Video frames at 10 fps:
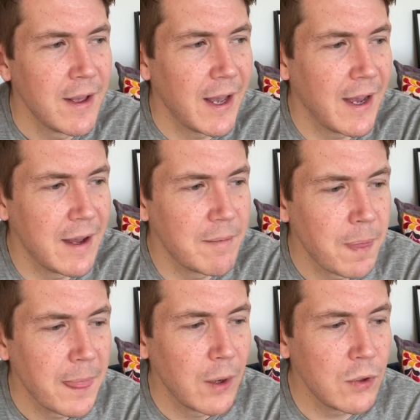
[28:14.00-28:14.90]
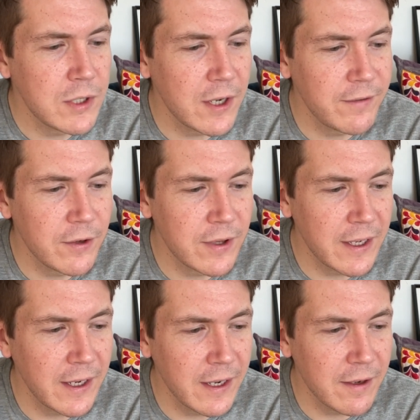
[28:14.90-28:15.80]
Um, also, if you're
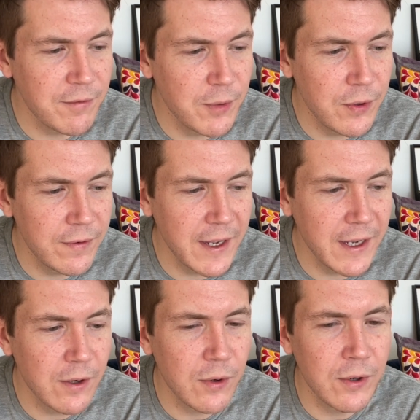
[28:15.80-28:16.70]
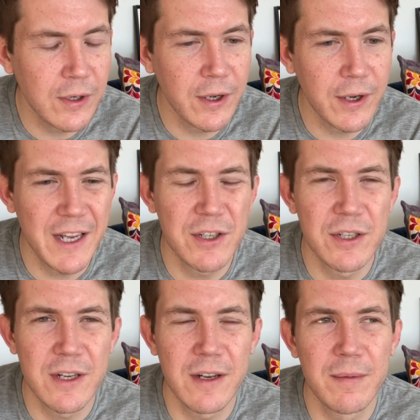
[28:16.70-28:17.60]
thinking of moving, or
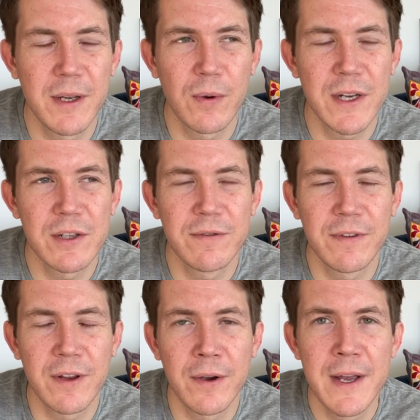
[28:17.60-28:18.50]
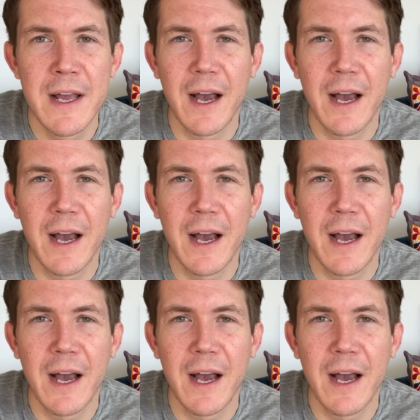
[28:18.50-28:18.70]
locations are a big question for you,